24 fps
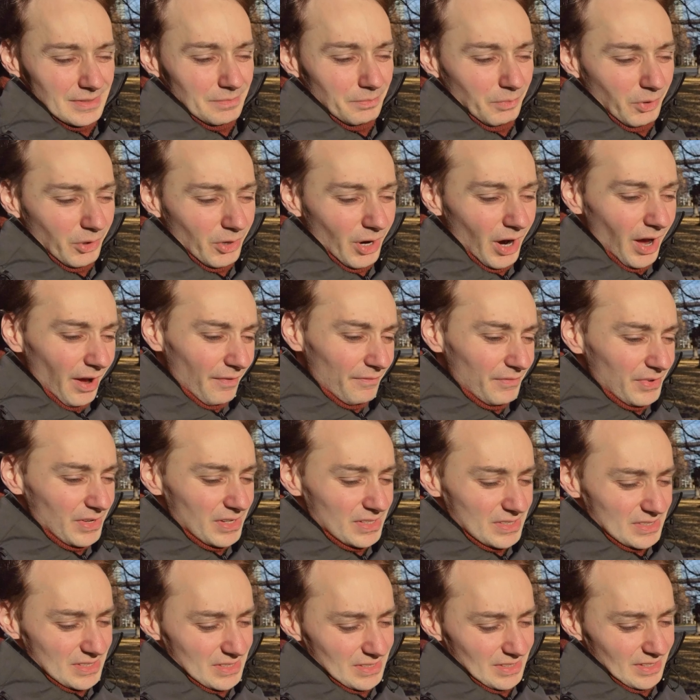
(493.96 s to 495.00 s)
the more
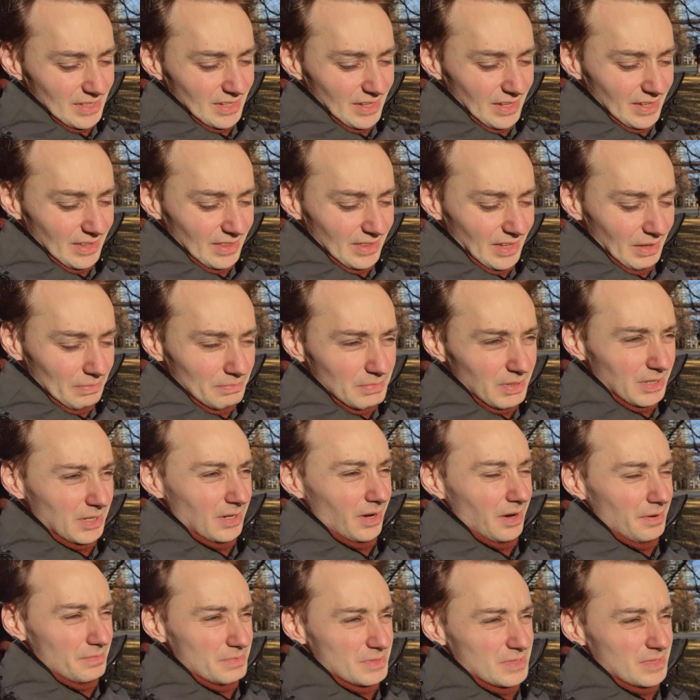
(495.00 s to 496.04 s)
obvious that
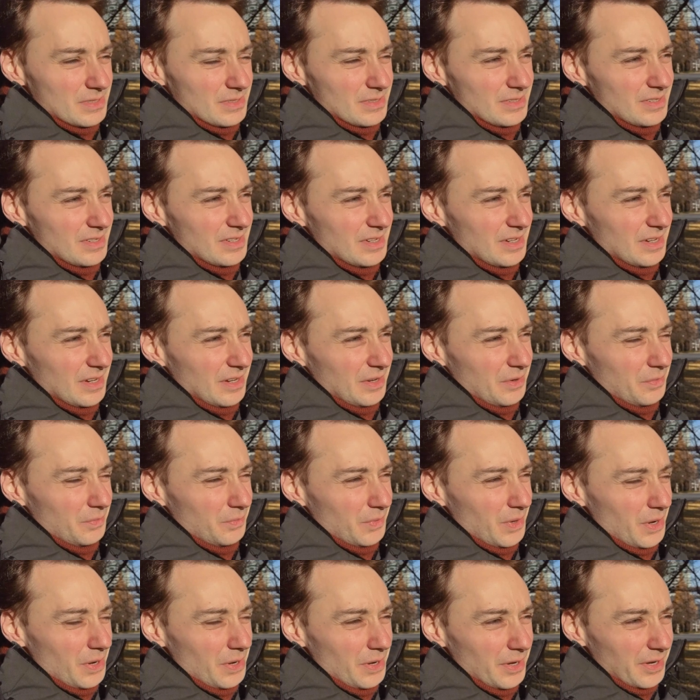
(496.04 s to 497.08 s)
becomes
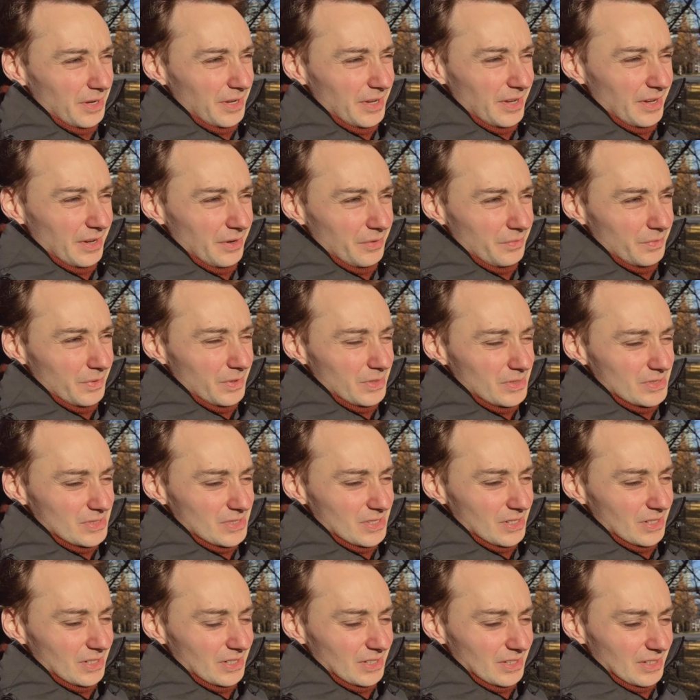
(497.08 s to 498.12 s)
when you
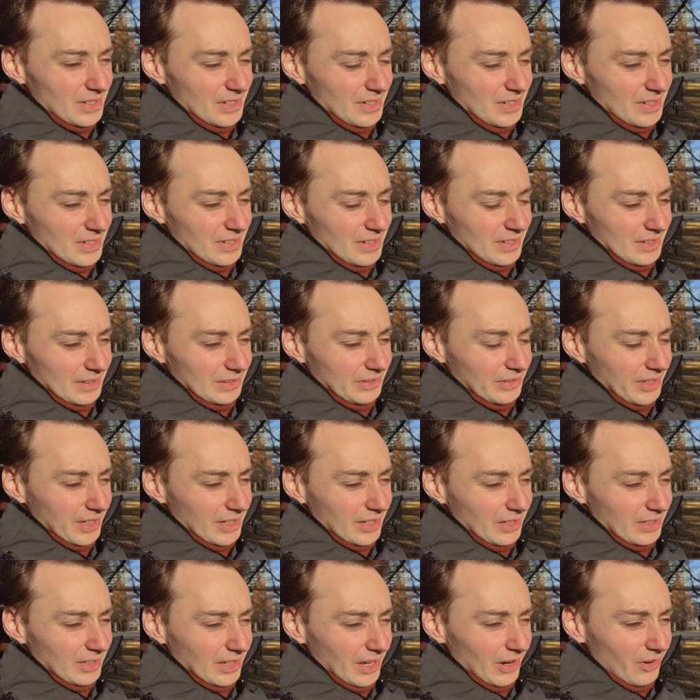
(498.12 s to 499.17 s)
start
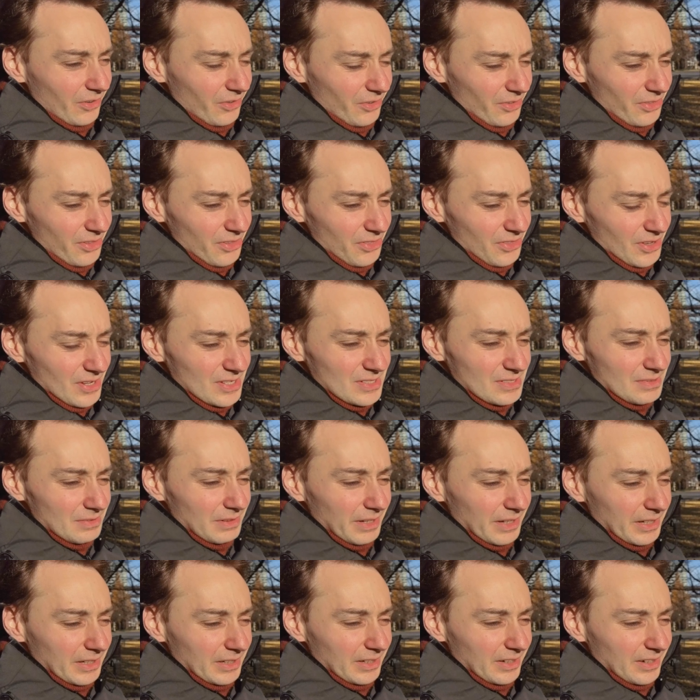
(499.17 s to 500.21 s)
looking at all the things
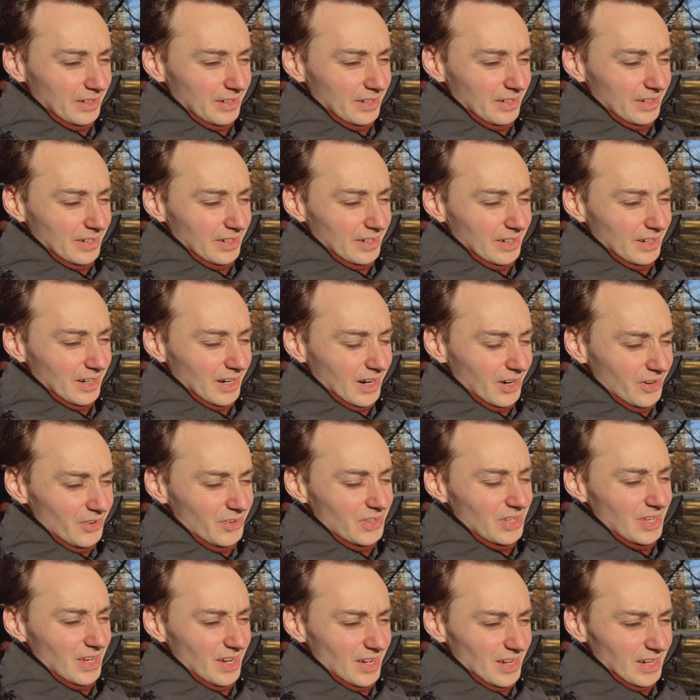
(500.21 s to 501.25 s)
like, oh
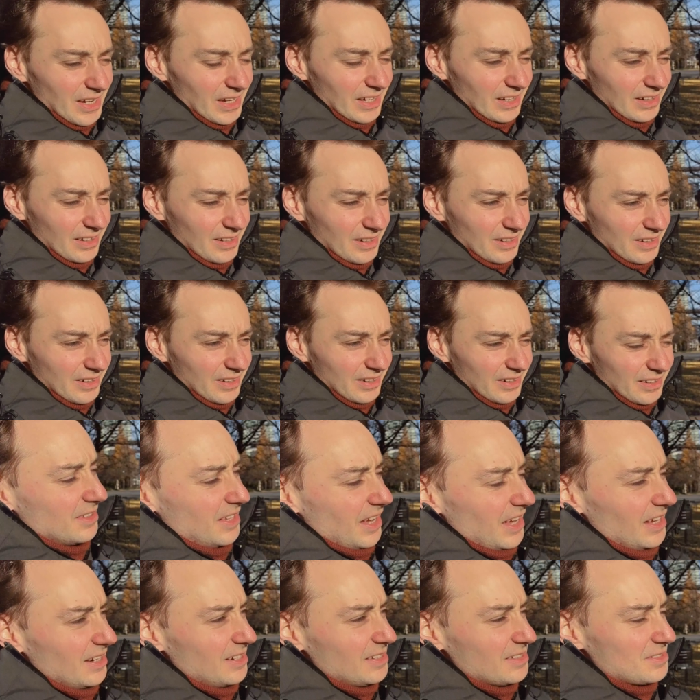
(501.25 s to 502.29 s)
yeah,
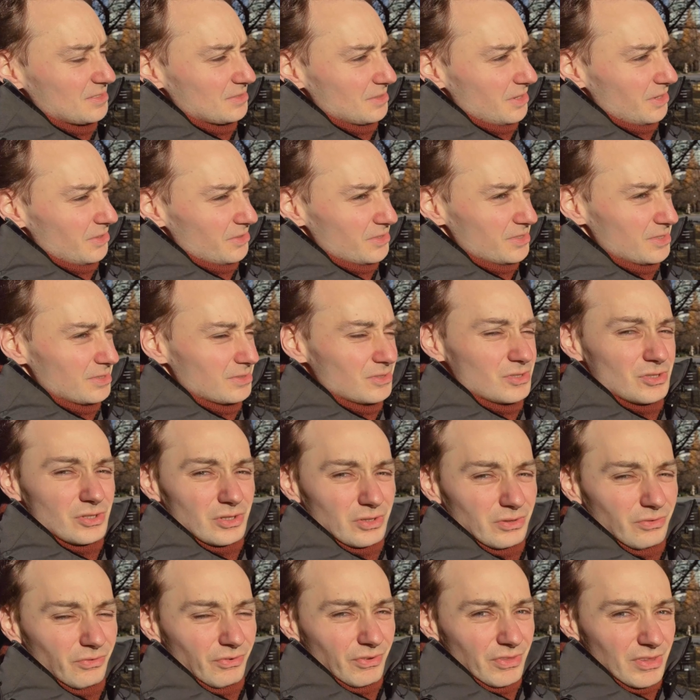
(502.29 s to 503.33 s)
that is also
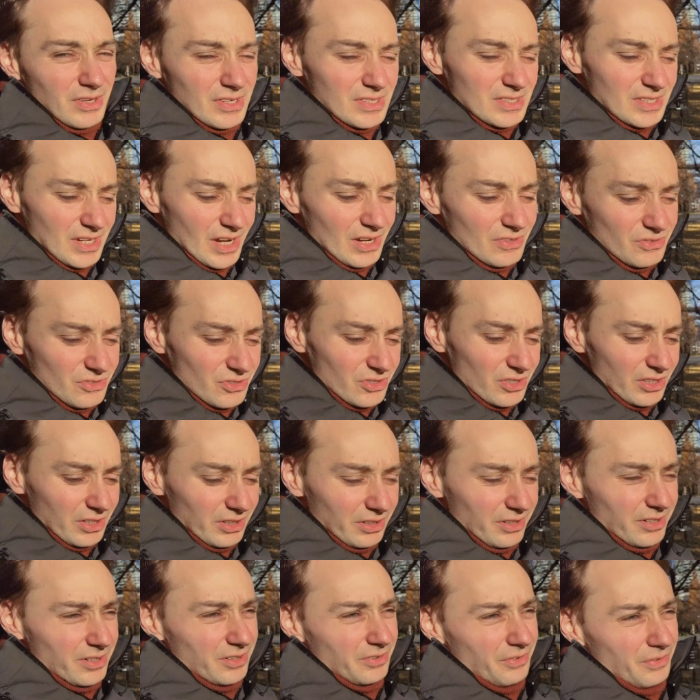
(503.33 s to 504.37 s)
true for this country.
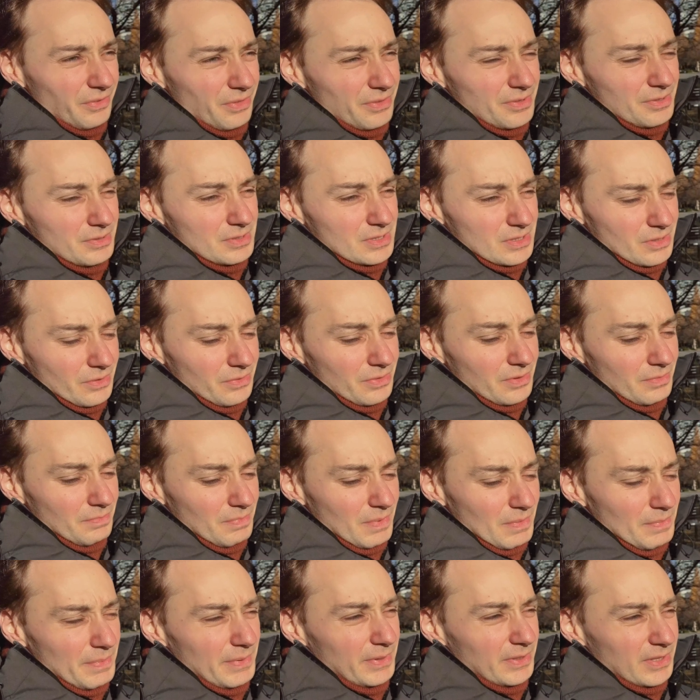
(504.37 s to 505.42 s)
Oh, so the
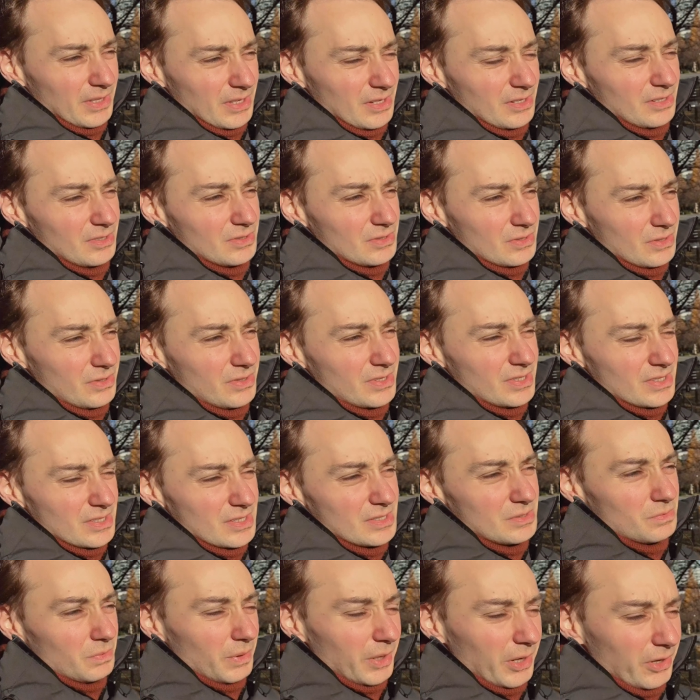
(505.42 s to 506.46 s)
people here do this
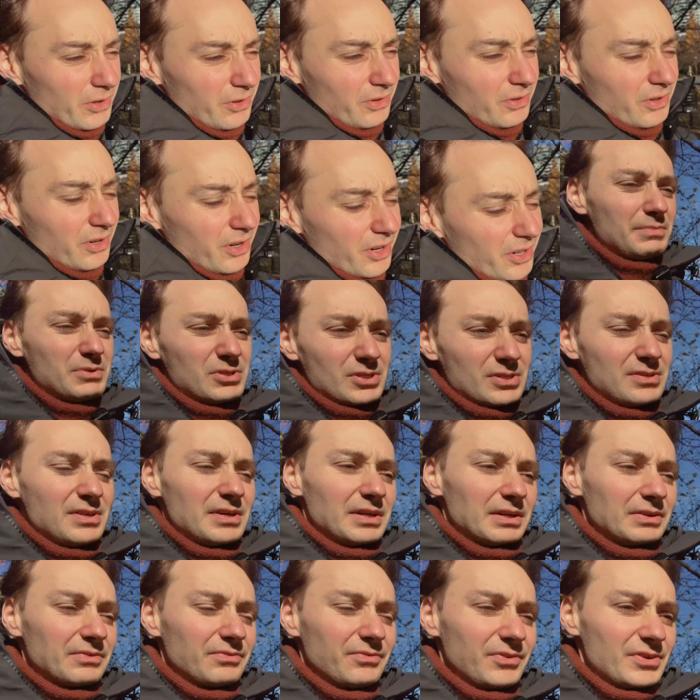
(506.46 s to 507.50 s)
as well? Let me just
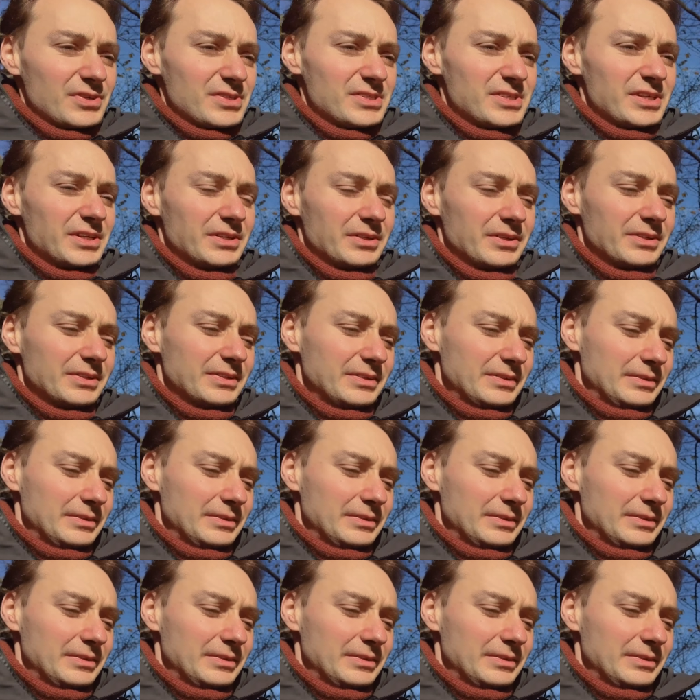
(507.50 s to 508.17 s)
think for a second.